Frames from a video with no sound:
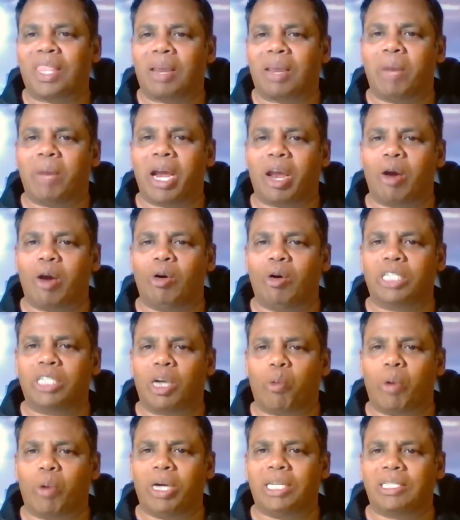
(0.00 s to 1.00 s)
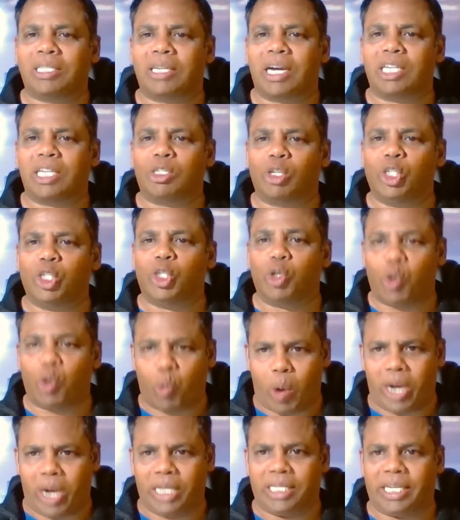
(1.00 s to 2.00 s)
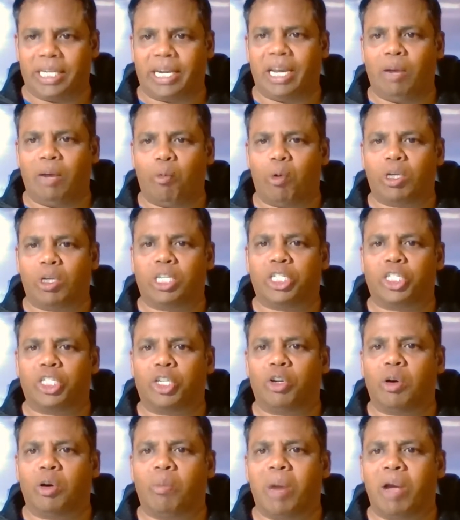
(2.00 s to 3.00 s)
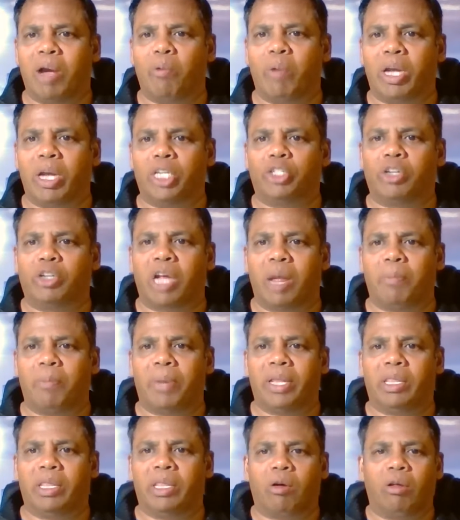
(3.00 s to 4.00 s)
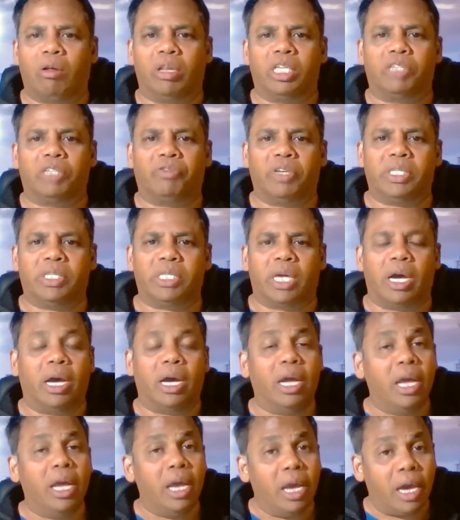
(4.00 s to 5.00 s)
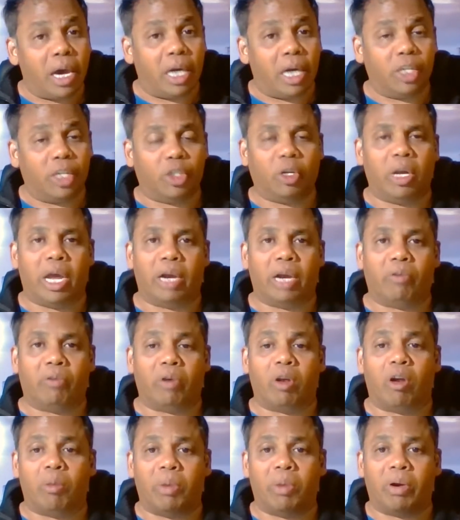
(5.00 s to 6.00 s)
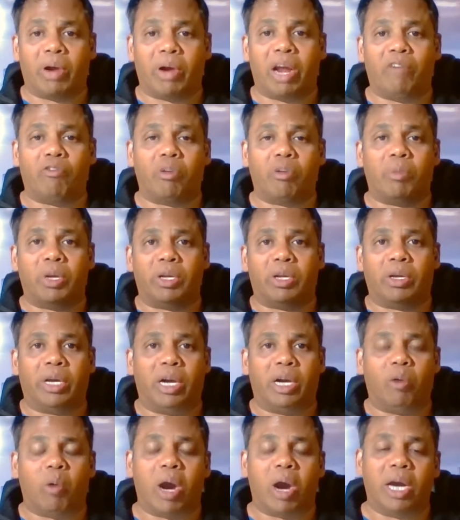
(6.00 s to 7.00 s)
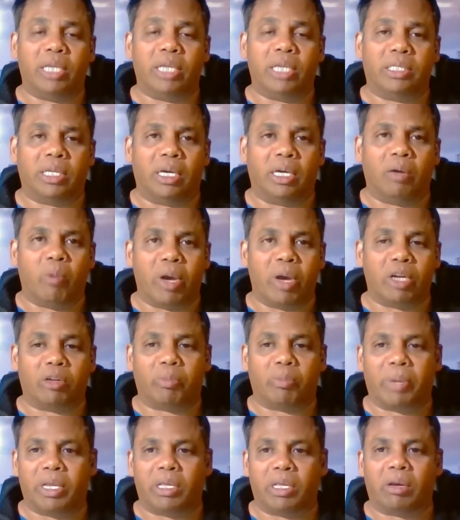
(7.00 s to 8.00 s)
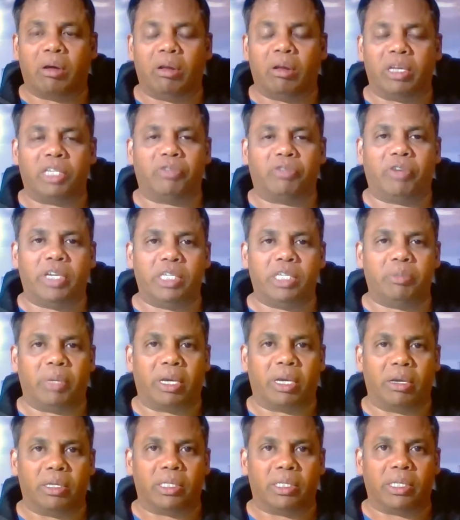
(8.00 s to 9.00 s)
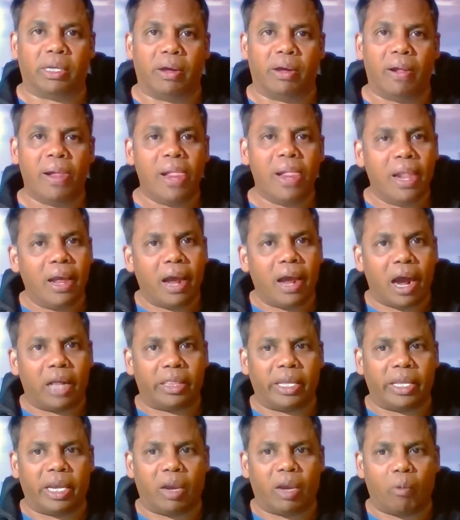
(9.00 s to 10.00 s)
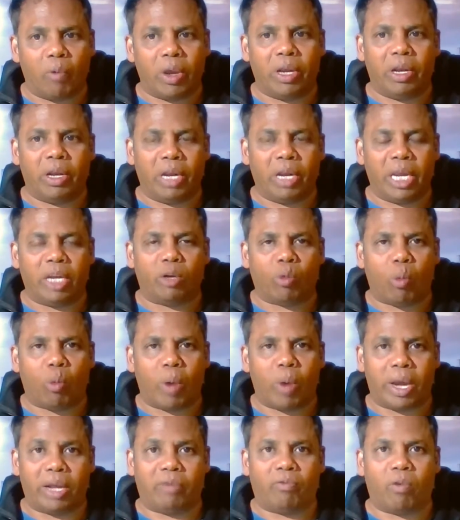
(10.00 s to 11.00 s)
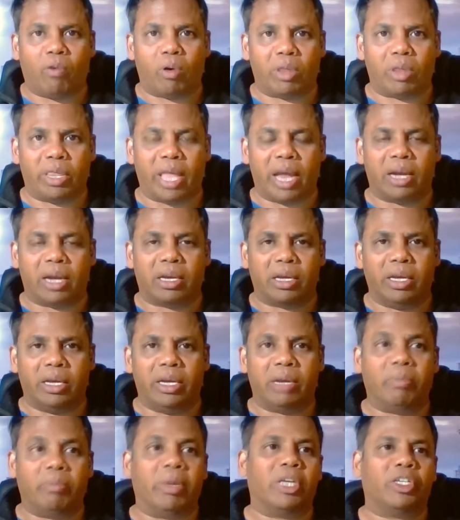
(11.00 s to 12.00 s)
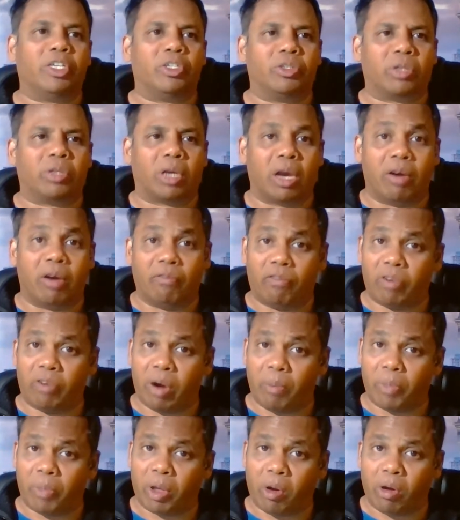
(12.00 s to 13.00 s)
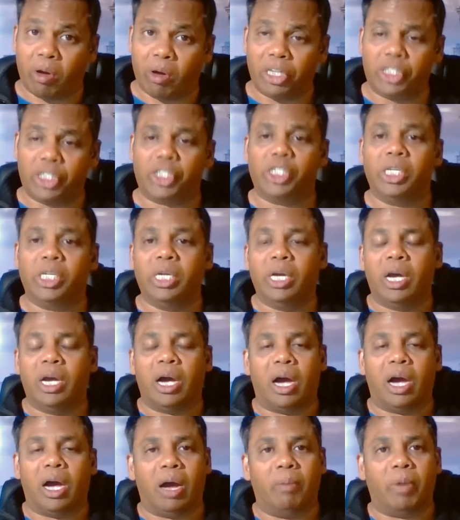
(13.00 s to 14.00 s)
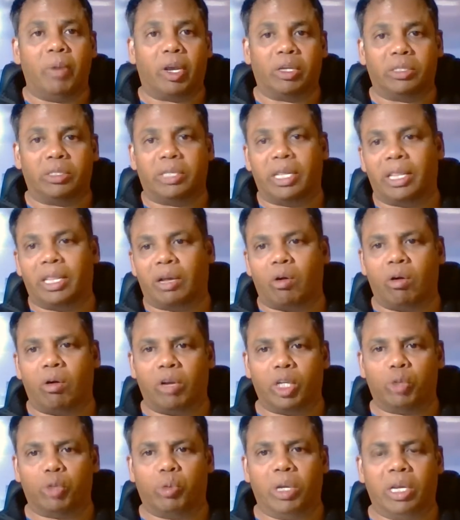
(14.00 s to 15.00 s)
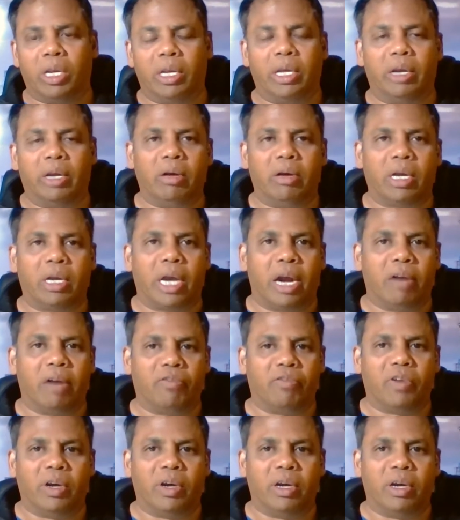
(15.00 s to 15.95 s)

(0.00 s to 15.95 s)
My course at WIT starts on June 22nd. Wanted to know by when should I pay the college fees? Anshul, it will not be right for me to advise when to pay the college fees because I think we need to wait for that intimation to come from the college because then the college will, kind of,